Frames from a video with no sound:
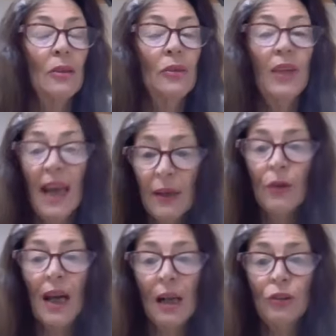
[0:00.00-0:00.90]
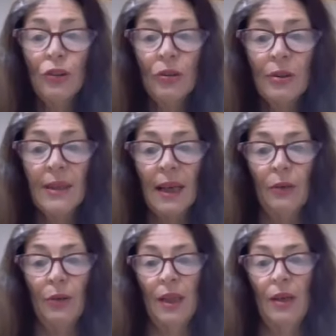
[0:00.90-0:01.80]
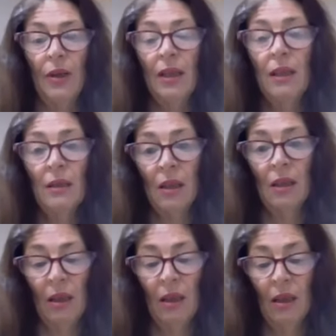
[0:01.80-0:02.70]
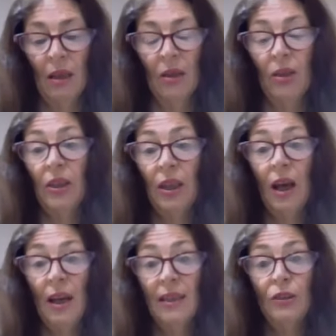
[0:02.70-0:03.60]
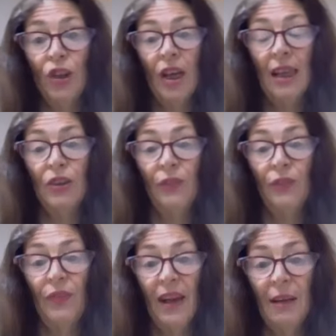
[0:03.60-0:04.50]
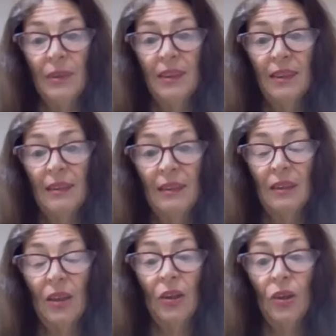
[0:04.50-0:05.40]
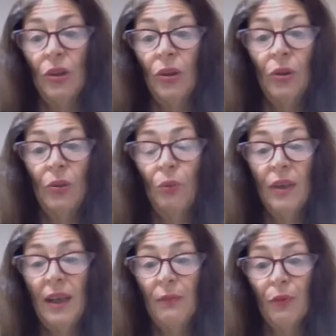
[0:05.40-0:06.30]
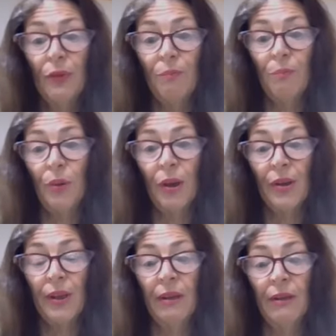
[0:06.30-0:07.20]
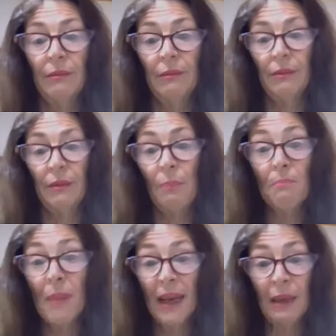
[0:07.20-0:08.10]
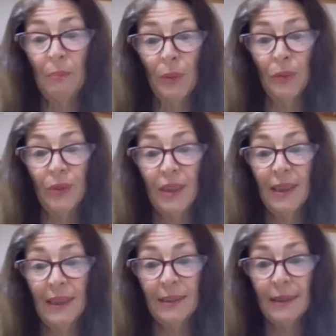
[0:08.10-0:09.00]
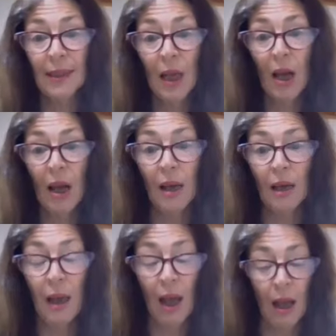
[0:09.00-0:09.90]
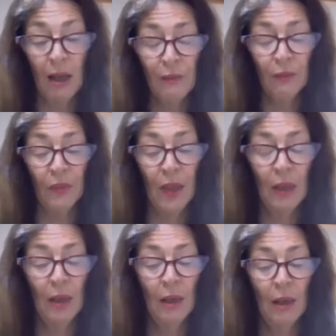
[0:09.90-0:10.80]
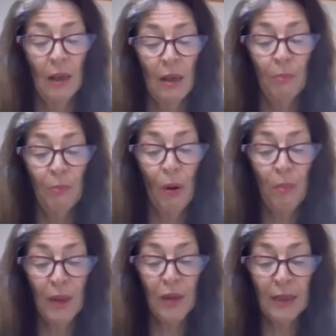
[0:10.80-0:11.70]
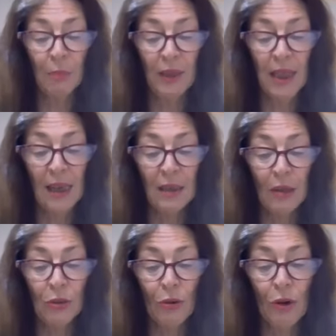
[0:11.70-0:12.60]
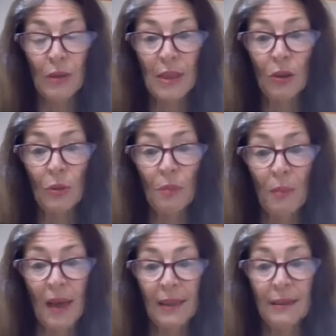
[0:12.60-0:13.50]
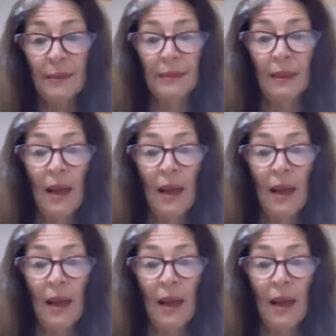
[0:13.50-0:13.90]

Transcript: The Agricultural Secretary, the guy in charge of farmers, who would never have put on a muddy boot in his entire life, probably thinks potatoes grow in supermarkets,